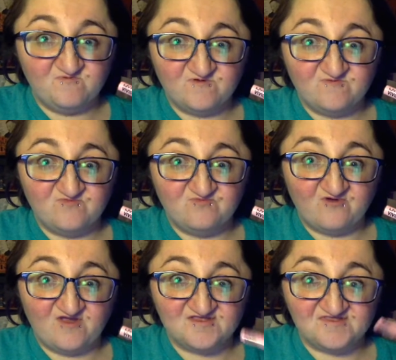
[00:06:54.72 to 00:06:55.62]
Vivid
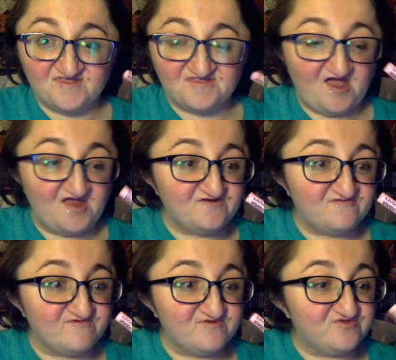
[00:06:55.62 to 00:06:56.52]
Brights has gotten
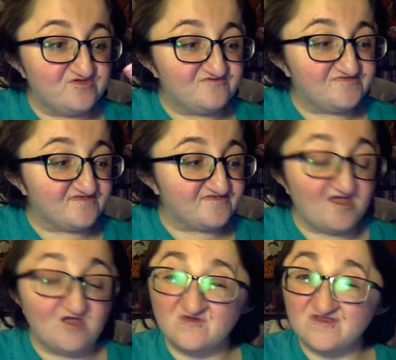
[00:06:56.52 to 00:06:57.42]
a few uses.
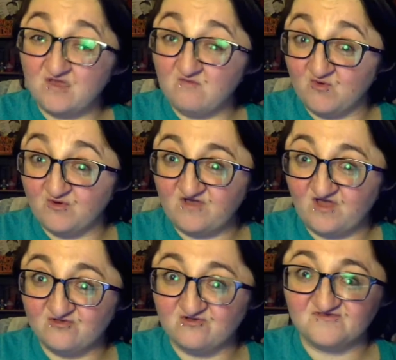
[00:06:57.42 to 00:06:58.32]
I want to get more
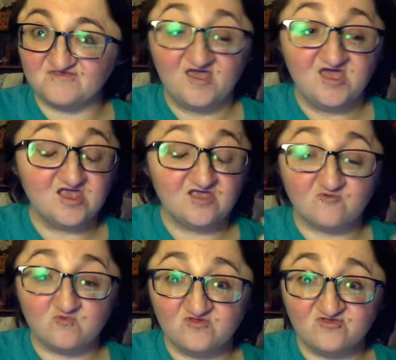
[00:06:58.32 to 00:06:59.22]
colors. It's
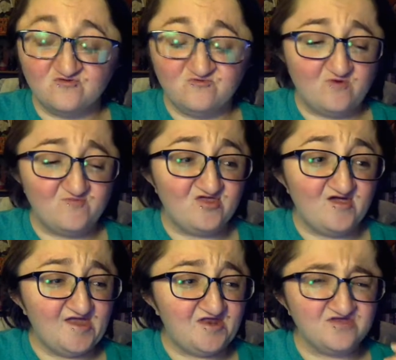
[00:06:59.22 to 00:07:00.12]
a really good
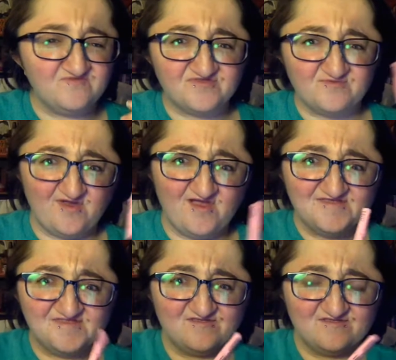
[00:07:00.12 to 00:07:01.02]
formula, and I am
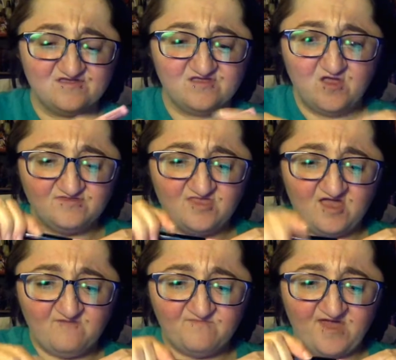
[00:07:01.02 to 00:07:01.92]
surprisingly
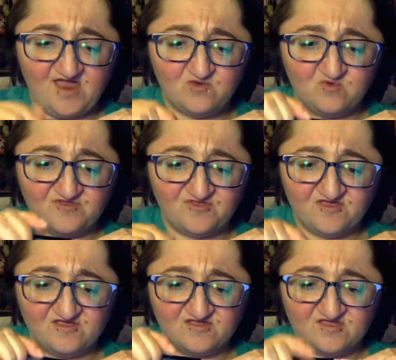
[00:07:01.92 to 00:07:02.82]
not bad with
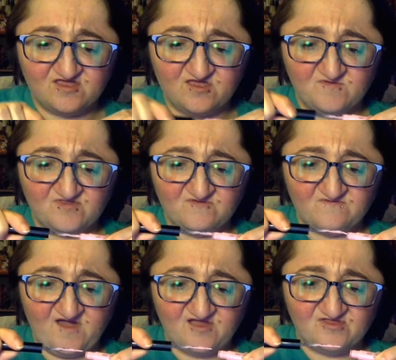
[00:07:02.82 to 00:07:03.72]
it, given the
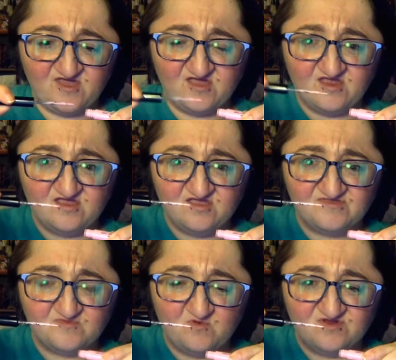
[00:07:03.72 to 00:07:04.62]
fact that
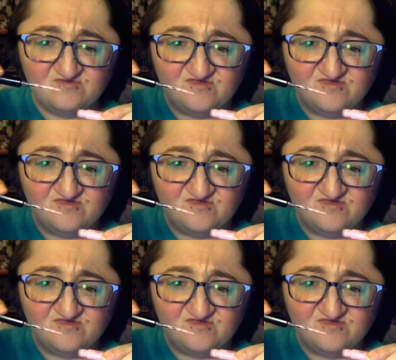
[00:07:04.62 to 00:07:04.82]
it's one of